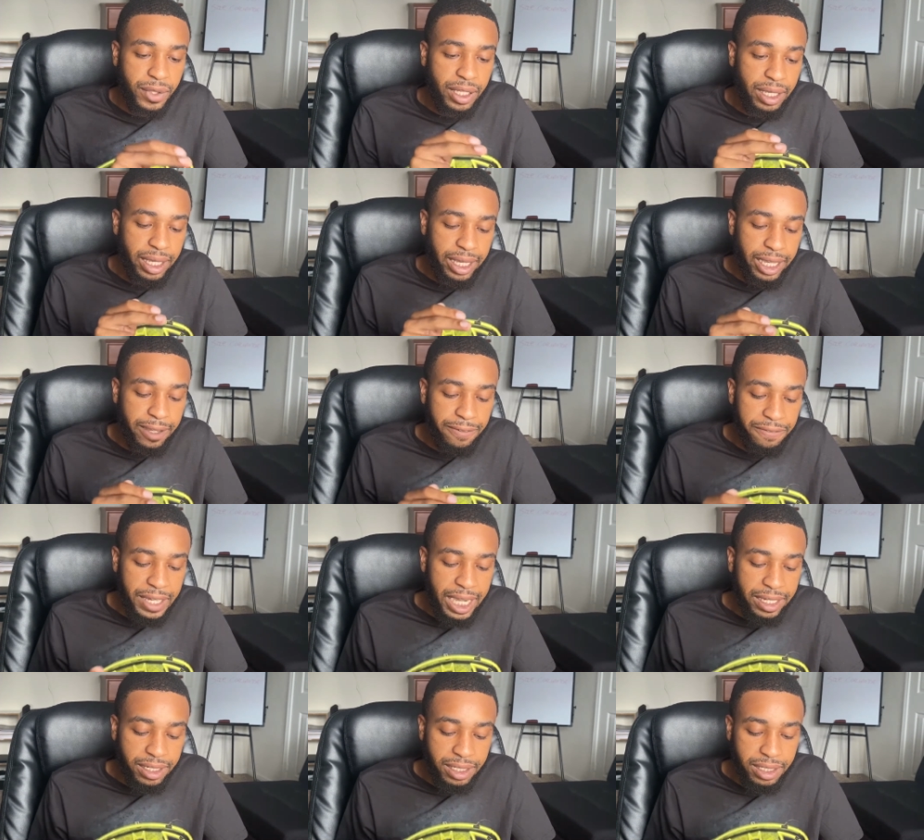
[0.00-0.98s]
And
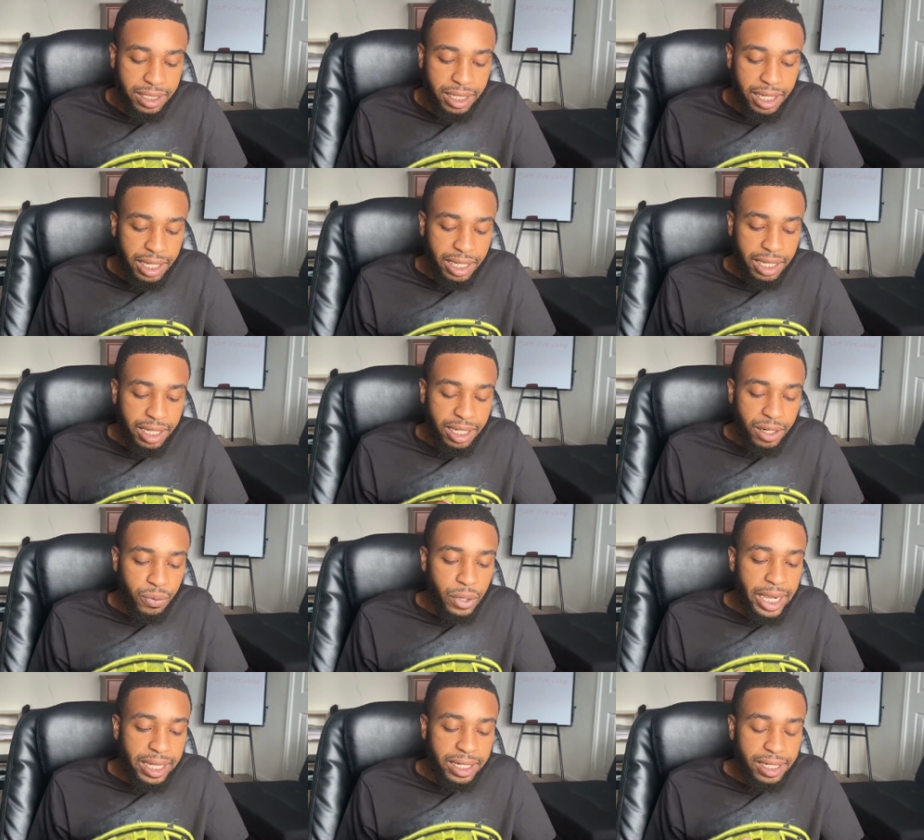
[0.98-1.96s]
finally,
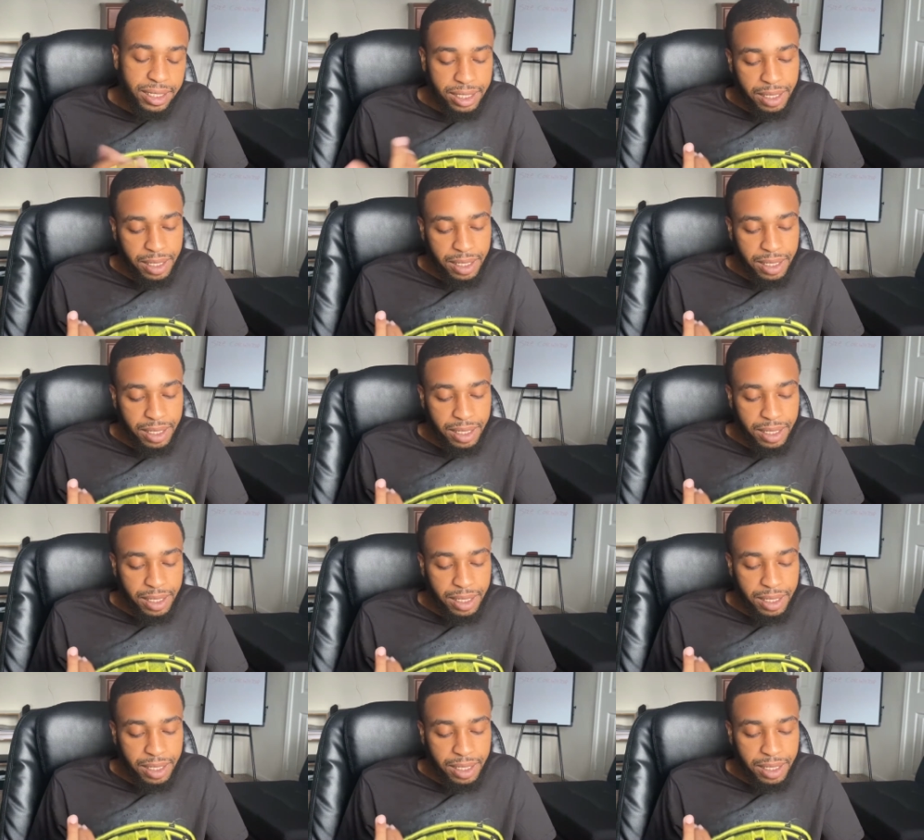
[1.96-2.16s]
rate us.